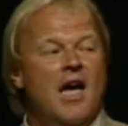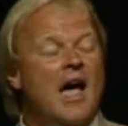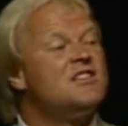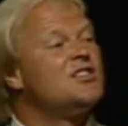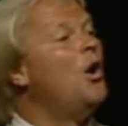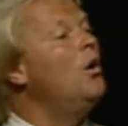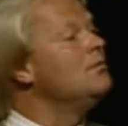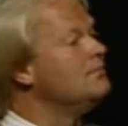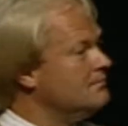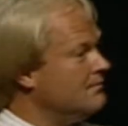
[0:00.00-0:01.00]
And
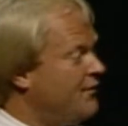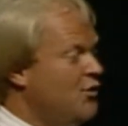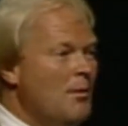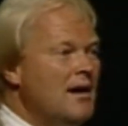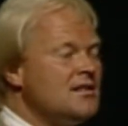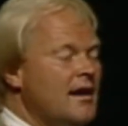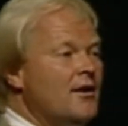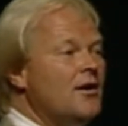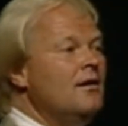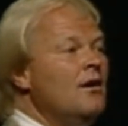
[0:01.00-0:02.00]
so, a few months
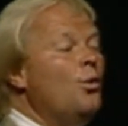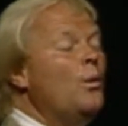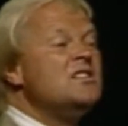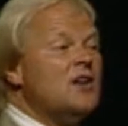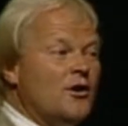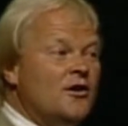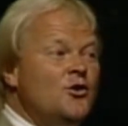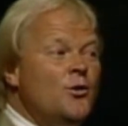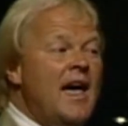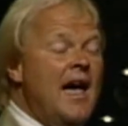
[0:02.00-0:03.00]
later, we started to
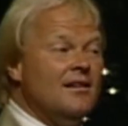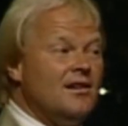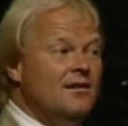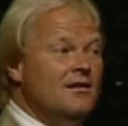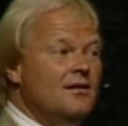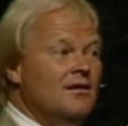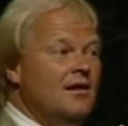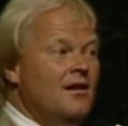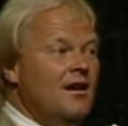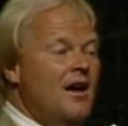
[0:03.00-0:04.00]
do that.
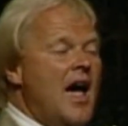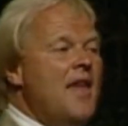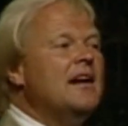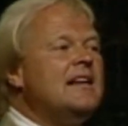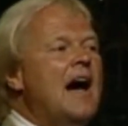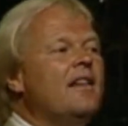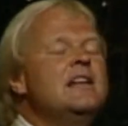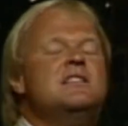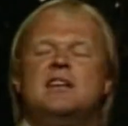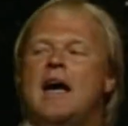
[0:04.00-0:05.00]
And then
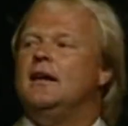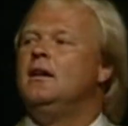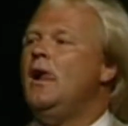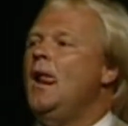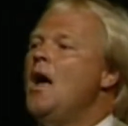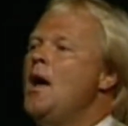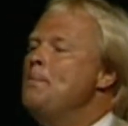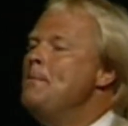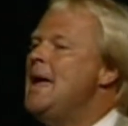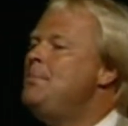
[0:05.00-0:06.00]
Colleen said,
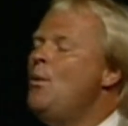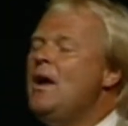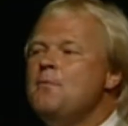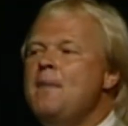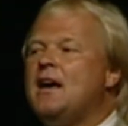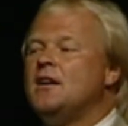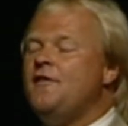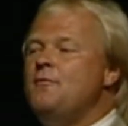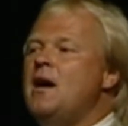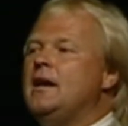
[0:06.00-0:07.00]
maybe we can make
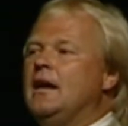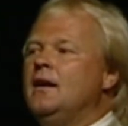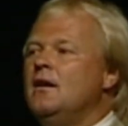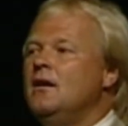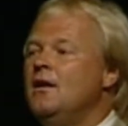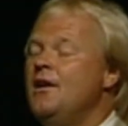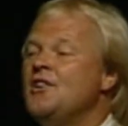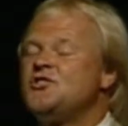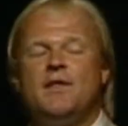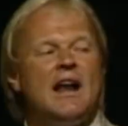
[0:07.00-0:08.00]
enough money
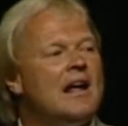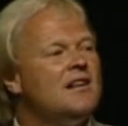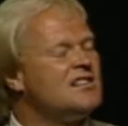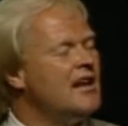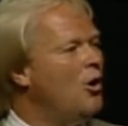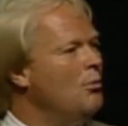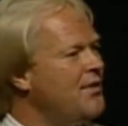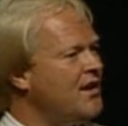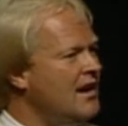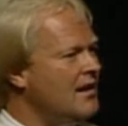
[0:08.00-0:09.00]
so that I can stay home
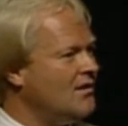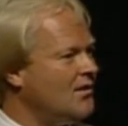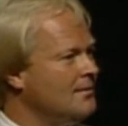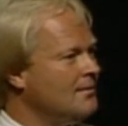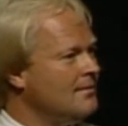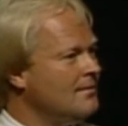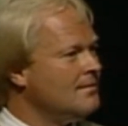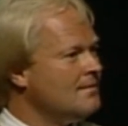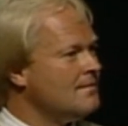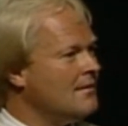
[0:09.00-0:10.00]
with the kids.
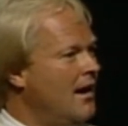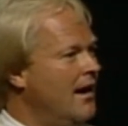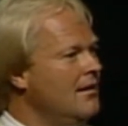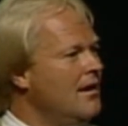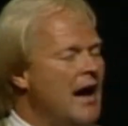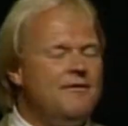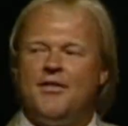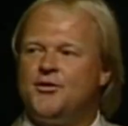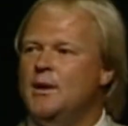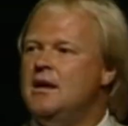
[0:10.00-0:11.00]
All right? I've
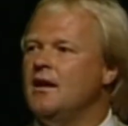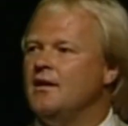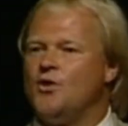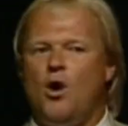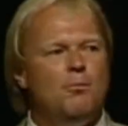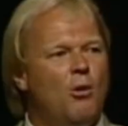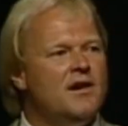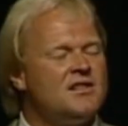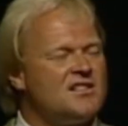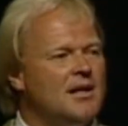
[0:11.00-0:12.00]
got 3 kids, all
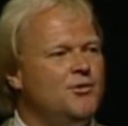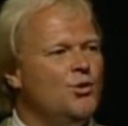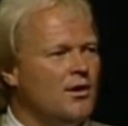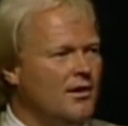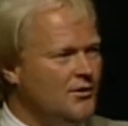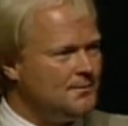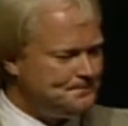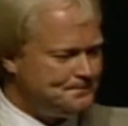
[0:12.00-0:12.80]
boys except 2 girls.